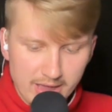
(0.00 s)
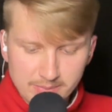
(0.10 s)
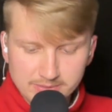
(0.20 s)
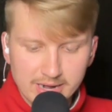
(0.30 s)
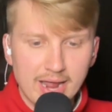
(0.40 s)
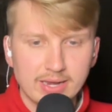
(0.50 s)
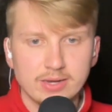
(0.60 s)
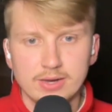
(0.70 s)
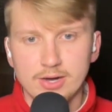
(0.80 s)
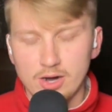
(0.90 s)
game tonight,
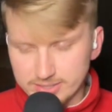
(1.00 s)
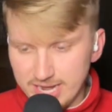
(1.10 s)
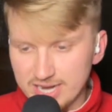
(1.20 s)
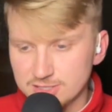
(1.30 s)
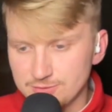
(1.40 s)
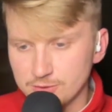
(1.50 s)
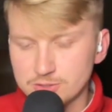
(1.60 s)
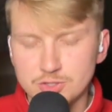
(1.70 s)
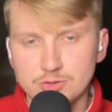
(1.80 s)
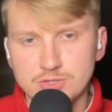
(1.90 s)
on Texas
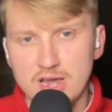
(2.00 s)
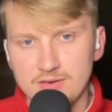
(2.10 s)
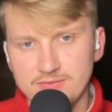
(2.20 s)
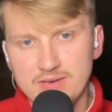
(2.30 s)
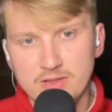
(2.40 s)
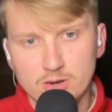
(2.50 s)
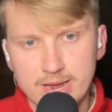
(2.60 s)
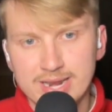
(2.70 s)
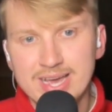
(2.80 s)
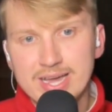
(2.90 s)
versus UCF, $5
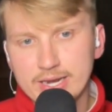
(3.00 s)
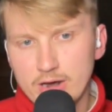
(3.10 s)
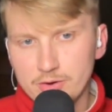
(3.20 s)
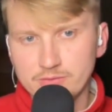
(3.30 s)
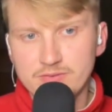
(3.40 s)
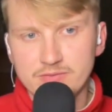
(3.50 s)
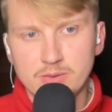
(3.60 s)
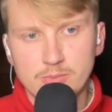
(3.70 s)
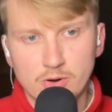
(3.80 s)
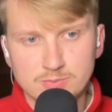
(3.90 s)
bet, get $150
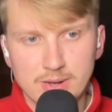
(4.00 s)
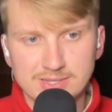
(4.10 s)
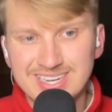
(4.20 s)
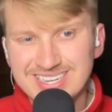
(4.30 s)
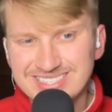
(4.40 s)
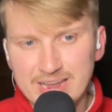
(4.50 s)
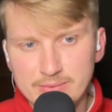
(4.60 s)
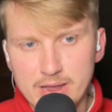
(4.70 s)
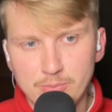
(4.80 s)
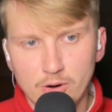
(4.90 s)
in bonus bets,
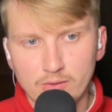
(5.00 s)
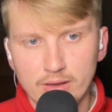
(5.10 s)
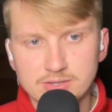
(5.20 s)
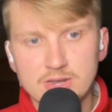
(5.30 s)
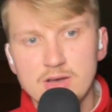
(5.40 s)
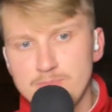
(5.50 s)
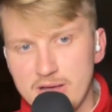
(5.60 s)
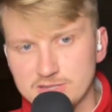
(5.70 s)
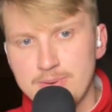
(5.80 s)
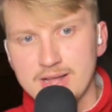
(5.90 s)
same game parlays,
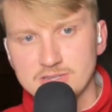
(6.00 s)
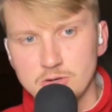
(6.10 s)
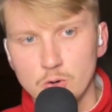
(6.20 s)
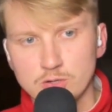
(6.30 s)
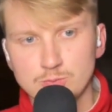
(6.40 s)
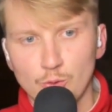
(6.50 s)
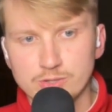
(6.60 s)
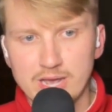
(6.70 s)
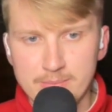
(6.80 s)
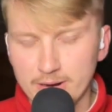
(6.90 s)
best bets in the new Explore
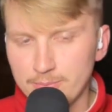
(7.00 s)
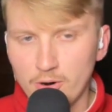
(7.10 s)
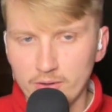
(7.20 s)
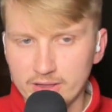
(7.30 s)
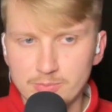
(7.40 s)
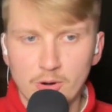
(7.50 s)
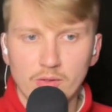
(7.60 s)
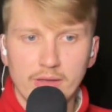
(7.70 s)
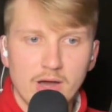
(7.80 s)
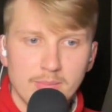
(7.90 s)
tab, make a parlay in the
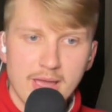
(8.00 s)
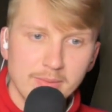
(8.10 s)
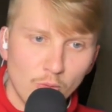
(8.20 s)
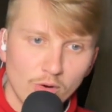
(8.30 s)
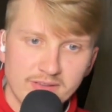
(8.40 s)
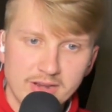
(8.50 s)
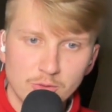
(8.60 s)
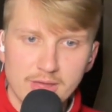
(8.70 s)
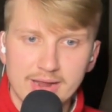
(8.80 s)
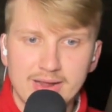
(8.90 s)
Parlay Hub, and more.
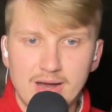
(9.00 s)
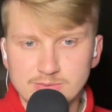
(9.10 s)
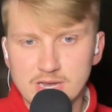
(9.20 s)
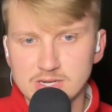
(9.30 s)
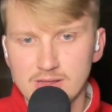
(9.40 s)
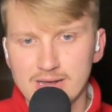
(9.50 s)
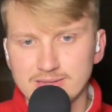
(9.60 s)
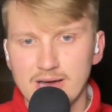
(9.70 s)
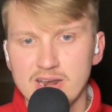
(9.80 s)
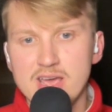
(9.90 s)

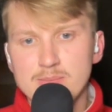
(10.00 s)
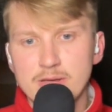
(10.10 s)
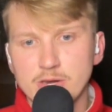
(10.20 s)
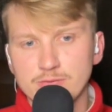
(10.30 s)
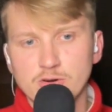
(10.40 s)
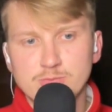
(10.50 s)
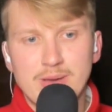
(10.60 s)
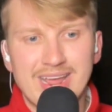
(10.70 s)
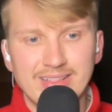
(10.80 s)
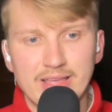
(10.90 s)
FanDuel.com/LockedOn. Make your first
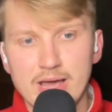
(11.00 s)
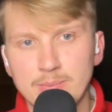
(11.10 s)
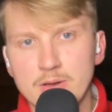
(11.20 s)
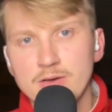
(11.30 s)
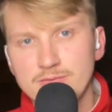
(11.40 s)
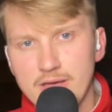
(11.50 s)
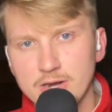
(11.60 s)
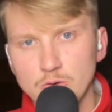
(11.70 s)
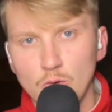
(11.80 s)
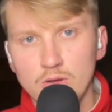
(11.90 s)
bet a layup.
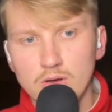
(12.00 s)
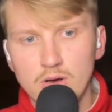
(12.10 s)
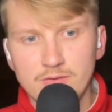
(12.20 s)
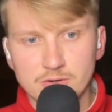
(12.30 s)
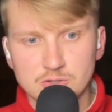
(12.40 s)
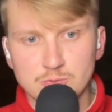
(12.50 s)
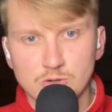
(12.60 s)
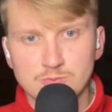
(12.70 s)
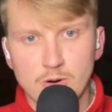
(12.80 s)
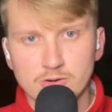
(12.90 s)
FanDuel, official
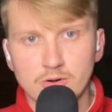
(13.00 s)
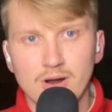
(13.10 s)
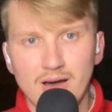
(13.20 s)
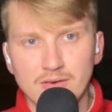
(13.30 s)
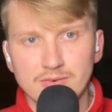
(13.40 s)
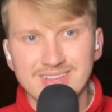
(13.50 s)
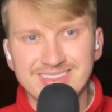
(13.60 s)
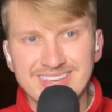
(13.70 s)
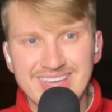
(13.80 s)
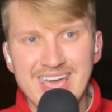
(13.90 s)
sports partner of
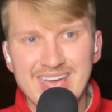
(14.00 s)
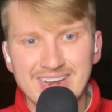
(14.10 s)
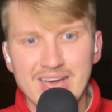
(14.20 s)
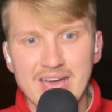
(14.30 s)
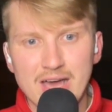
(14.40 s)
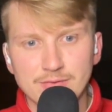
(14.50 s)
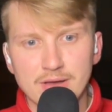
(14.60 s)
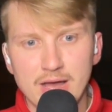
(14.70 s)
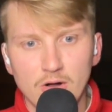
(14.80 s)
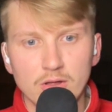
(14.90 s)
the
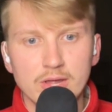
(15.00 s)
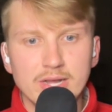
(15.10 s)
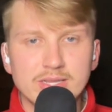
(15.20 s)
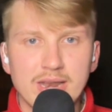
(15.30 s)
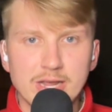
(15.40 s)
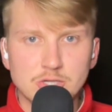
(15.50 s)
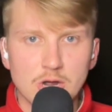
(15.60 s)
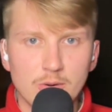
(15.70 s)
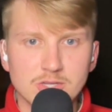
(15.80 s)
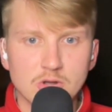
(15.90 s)
NFL. Today's
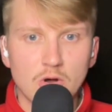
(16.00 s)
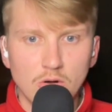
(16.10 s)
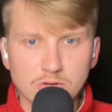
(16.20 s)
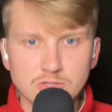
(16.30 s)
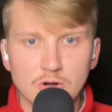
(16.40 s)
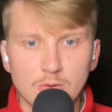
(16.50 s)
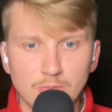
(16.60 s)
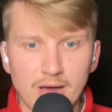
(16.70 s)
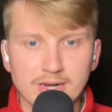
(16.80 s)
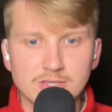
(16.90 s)
show is also
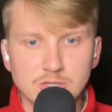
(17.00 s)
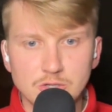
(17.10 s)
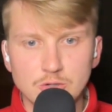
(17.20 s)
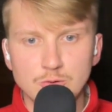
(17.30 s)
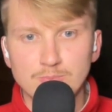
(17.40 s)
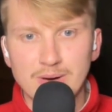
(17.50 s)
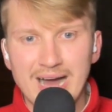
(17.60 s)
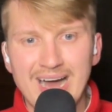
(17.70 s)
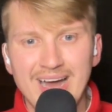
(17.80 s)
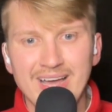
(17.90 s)
brought to you
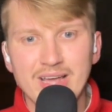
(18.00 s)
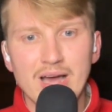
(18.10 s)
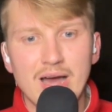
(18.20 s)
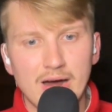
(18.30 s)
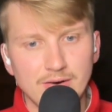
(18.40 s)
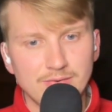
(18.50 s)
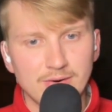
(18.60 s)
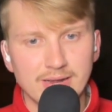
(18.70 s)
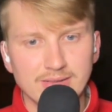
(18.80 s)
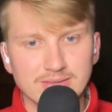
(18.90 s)
by our
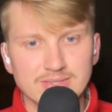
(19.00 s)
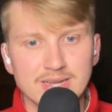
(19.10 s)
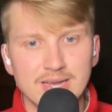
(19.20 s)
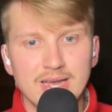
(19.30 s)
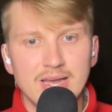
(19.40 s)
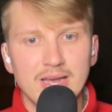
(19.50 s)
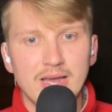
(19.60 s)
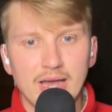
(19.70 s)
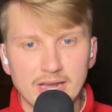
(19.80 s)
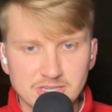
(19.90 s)
friends
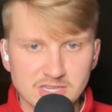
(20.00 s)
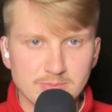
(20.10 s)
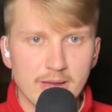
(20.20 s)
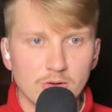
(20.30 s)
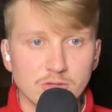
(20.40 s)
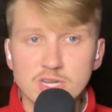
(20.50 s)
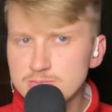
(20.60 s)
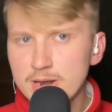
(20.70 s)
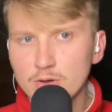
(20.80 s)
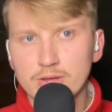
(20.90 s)
at Jace Medical. Jace
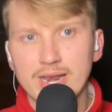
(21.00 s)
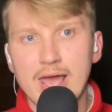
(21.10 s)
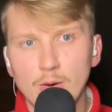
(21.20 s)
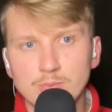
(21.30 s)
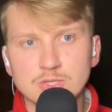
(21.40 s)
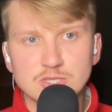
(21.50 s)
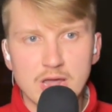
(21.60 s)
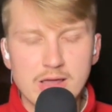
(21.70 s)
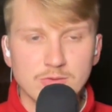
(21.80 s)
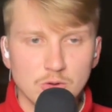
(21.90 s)
Medical can help
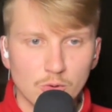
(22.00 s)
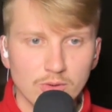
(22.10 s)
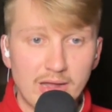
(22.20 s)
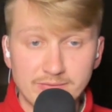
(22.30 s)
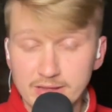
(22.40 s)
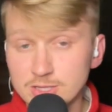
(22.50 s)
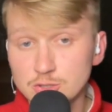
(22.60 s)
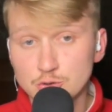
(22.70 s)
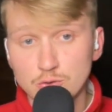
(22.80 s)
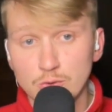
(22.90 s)
save your life. That is
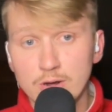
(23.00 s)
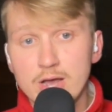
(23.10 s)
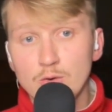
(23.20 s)
true.